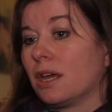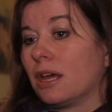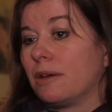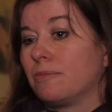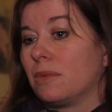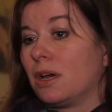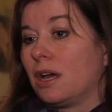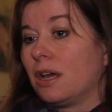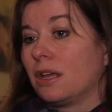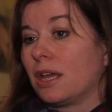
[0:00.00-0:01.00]

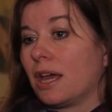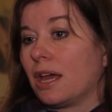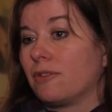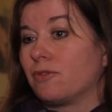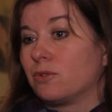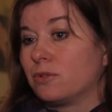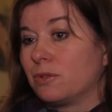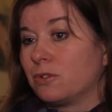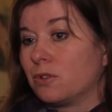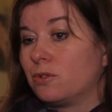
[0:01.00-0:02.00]
I have
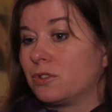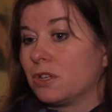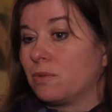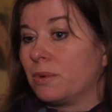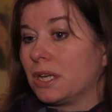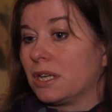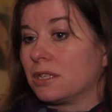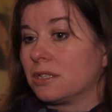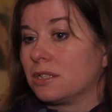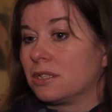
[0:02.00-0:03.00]
also
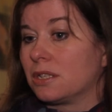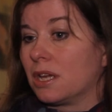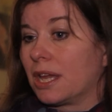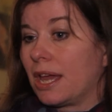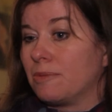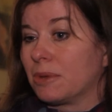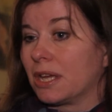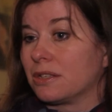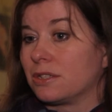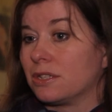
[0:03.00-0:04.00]
witnessed a game
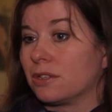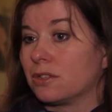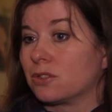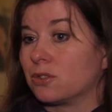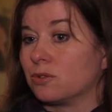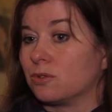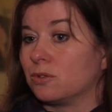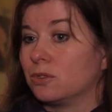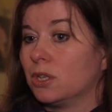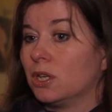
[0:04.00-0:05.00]
against another
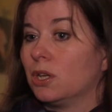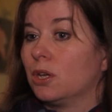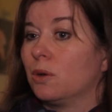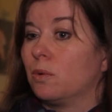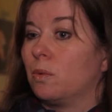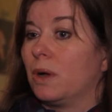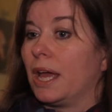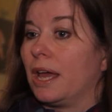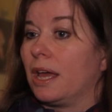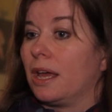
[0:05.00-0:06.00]
school
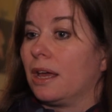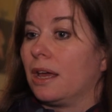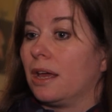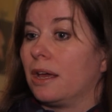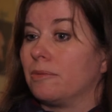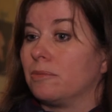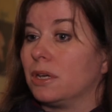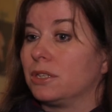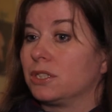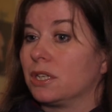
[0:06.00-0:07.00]
where
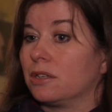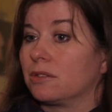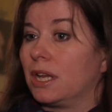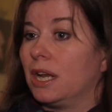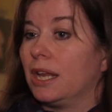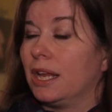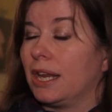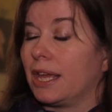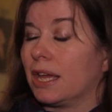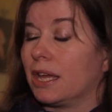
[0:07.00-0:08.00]
a child
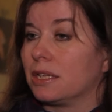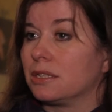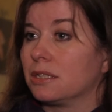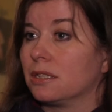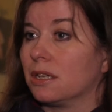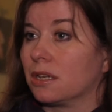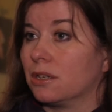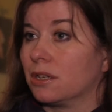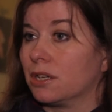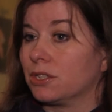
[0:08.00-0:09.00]
clearly had a
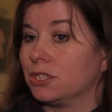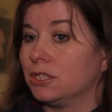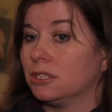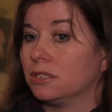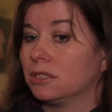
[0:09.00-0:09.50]
concussion,